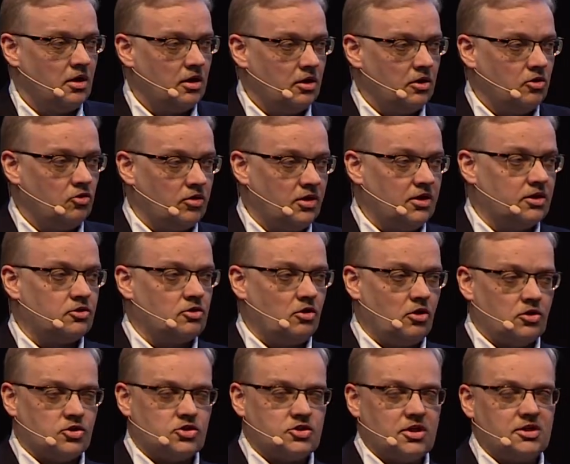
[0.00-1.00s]
you need to
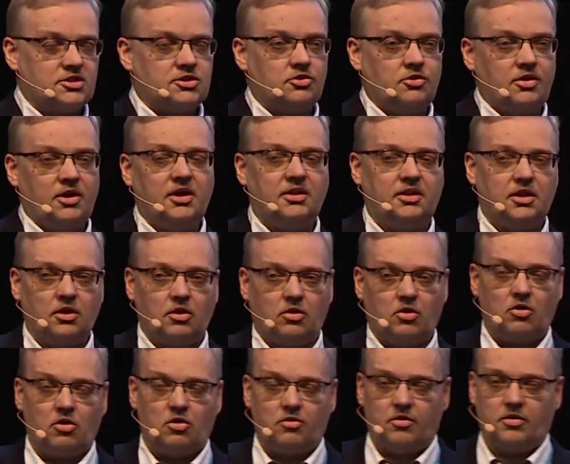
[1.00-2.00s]
adjust the heating
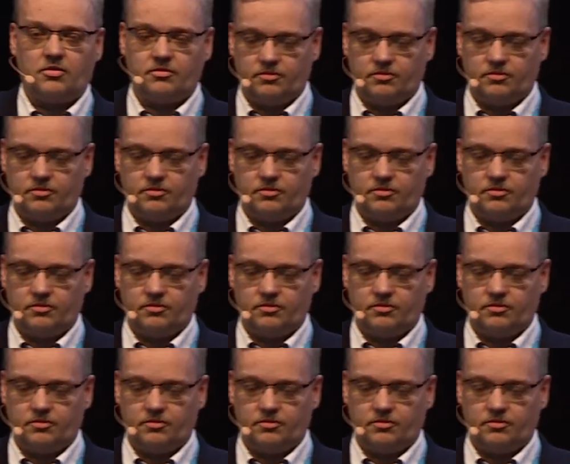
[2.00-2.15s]
curve.